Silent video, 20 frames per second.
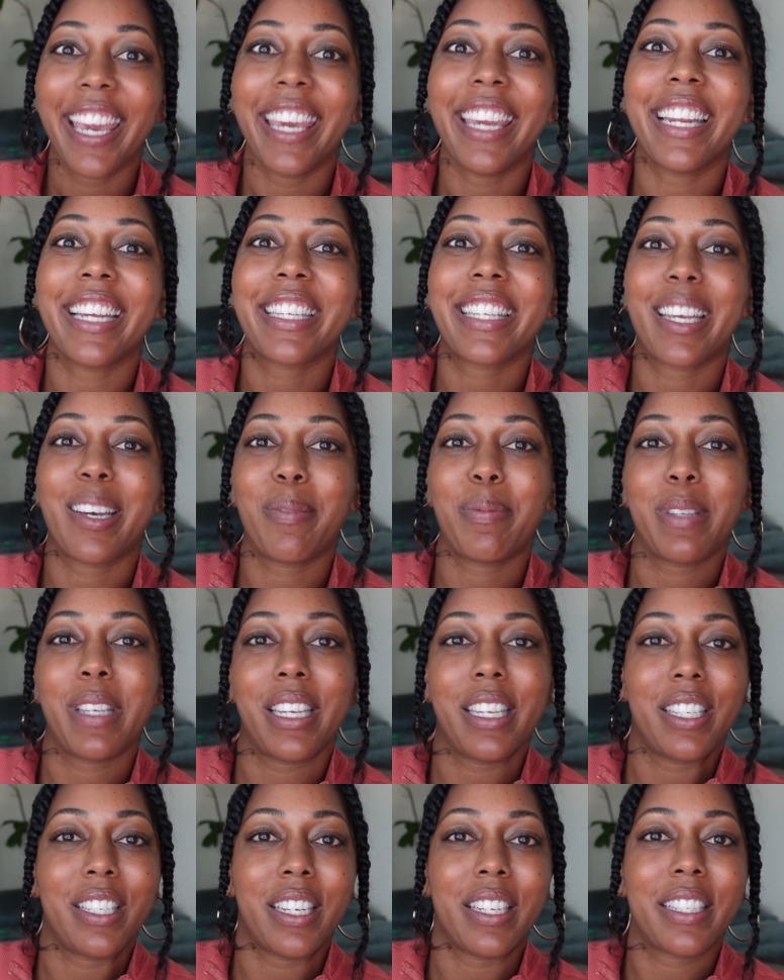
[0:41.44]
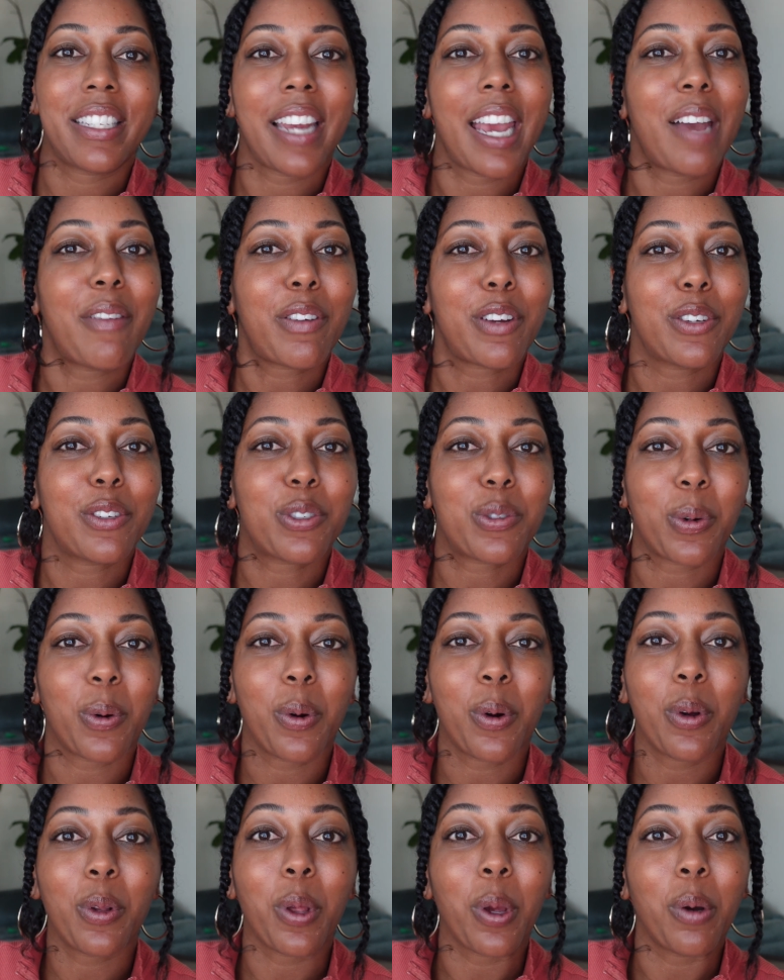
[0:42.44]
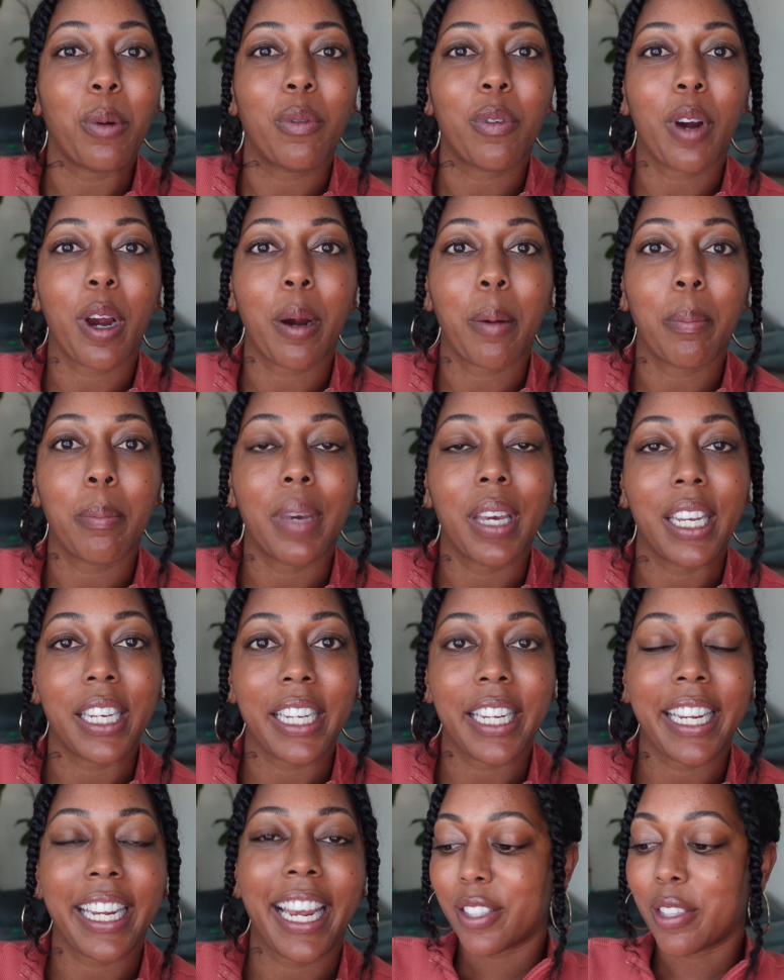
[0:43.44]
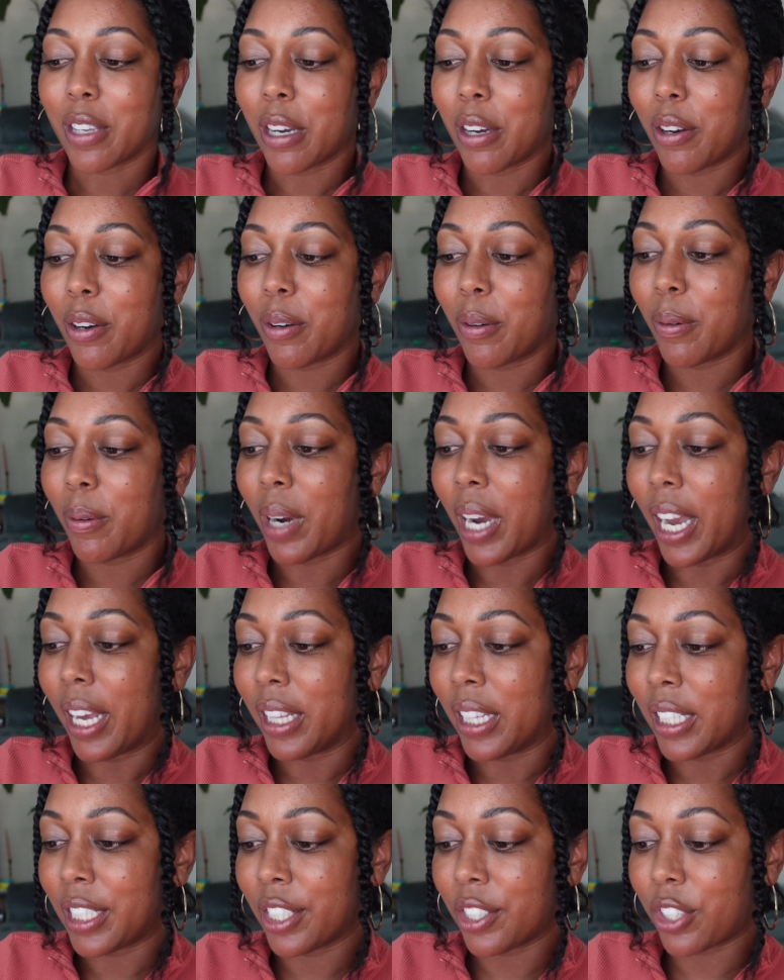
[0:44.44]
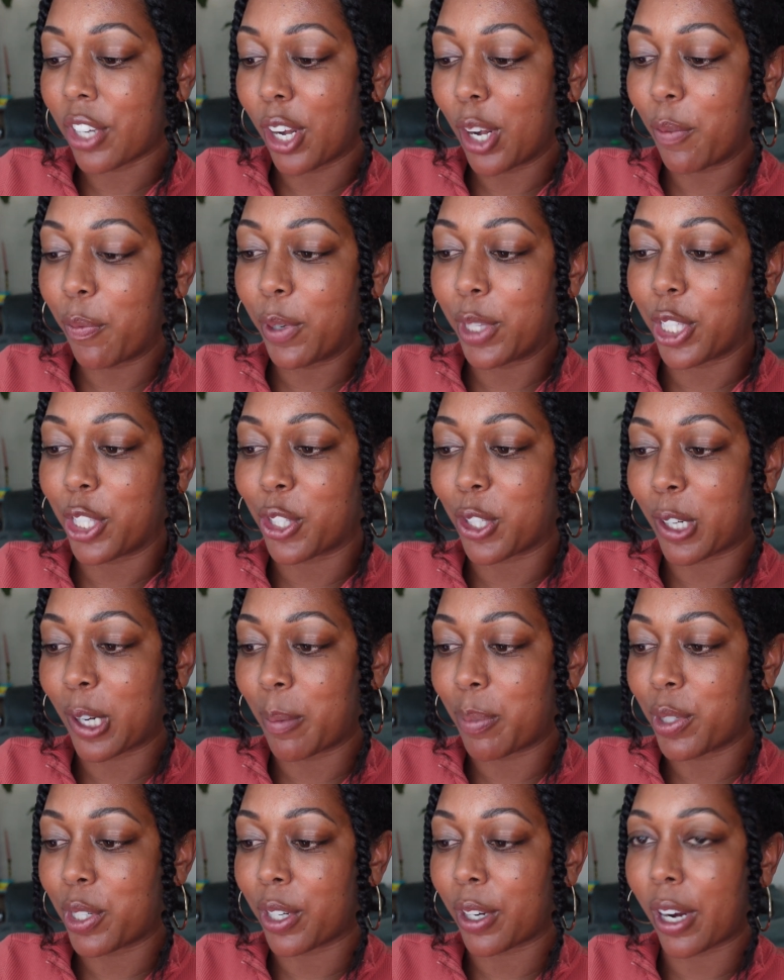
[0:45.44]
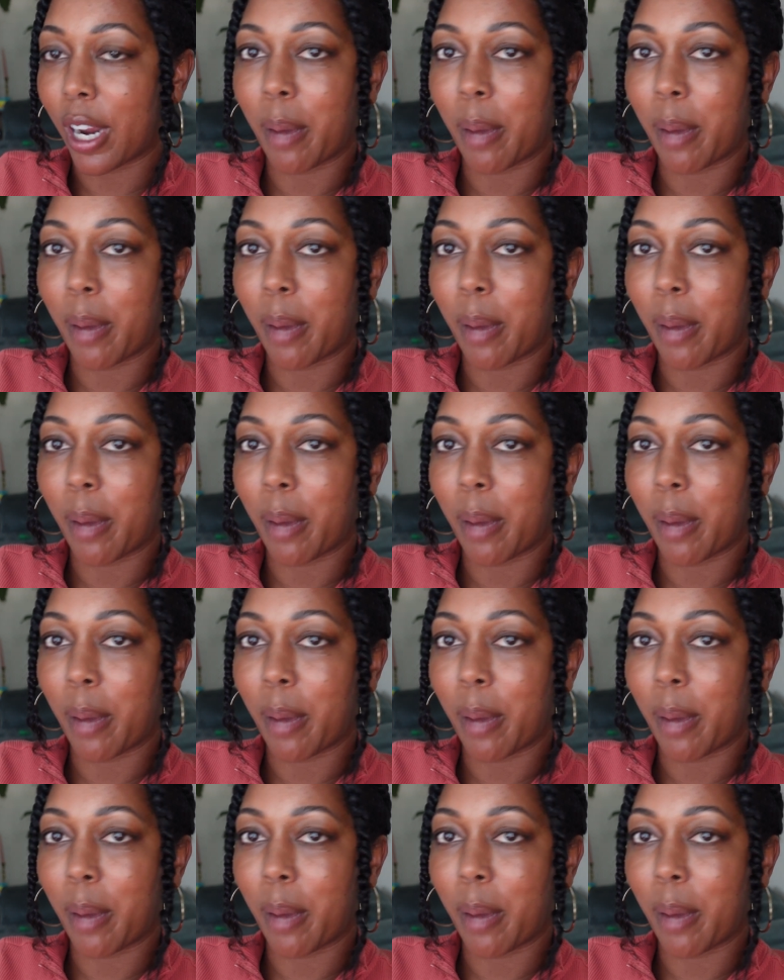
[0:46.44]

It has helped us just to have control over our money. So let's just start off with a scripture.